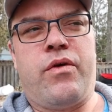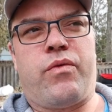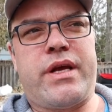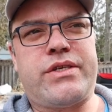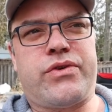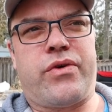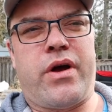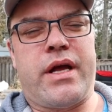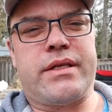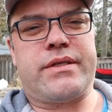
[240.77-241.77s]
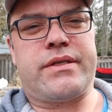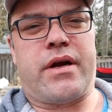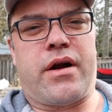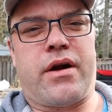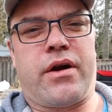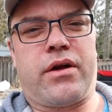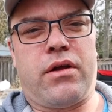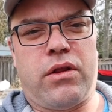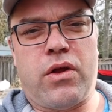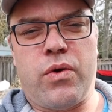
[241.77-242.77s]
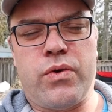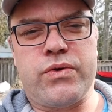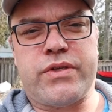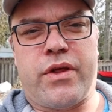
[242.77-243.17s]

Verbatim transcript: Restaurants are closed,